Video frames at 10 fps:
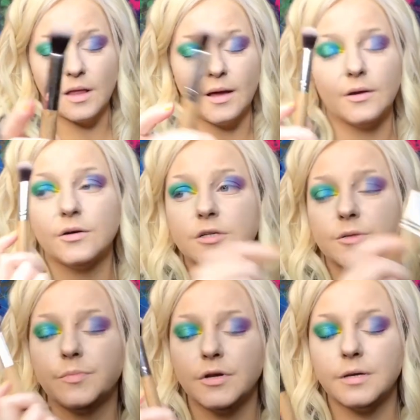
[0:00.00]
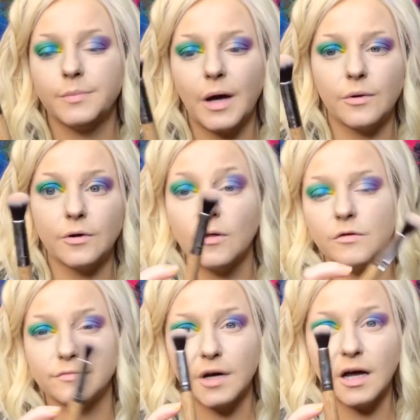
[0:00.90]
a lot, or just putting powder all
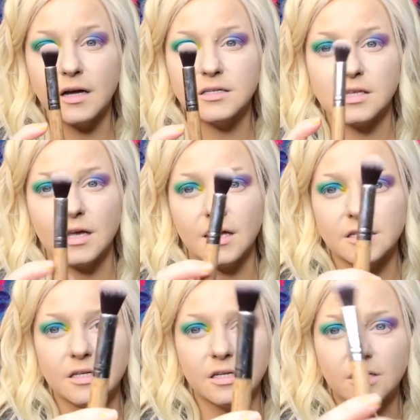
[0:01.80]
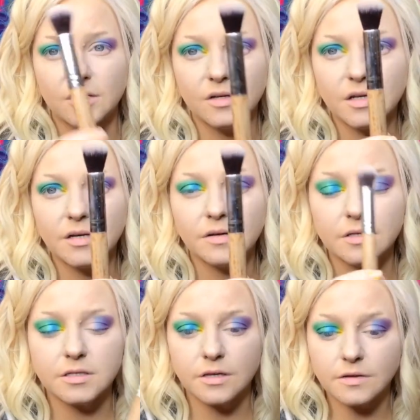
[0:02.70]
over my eyes like I did earlier.
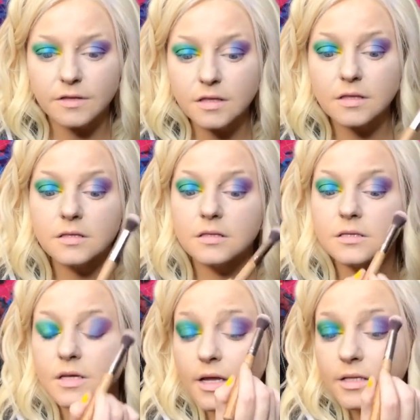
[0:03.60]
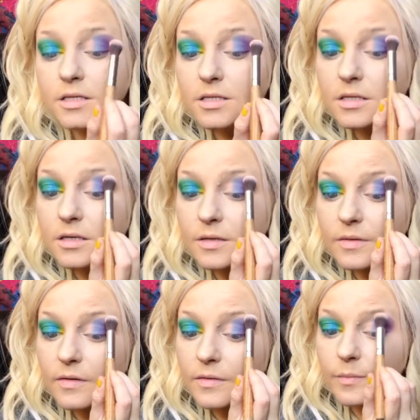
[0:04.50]
It's a dense,
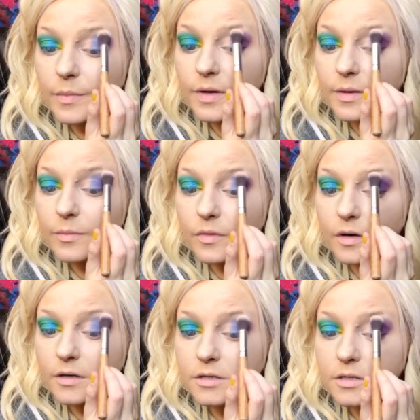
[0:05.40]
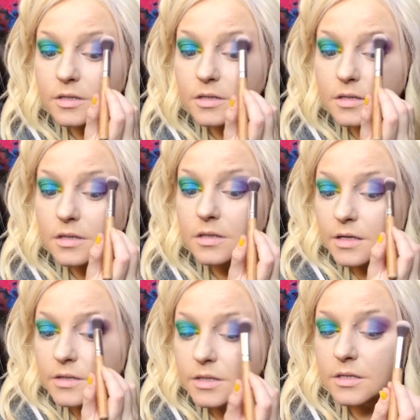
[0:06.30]
big brush. I
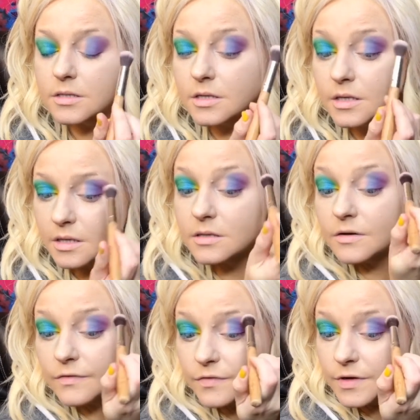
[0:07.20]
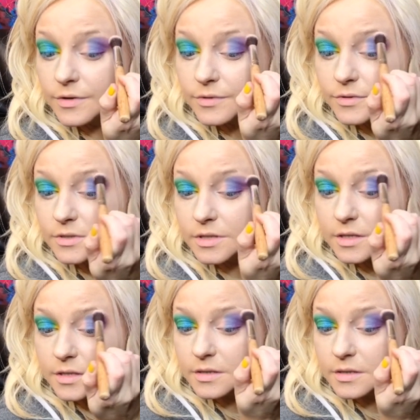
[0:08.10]
use it to diffuse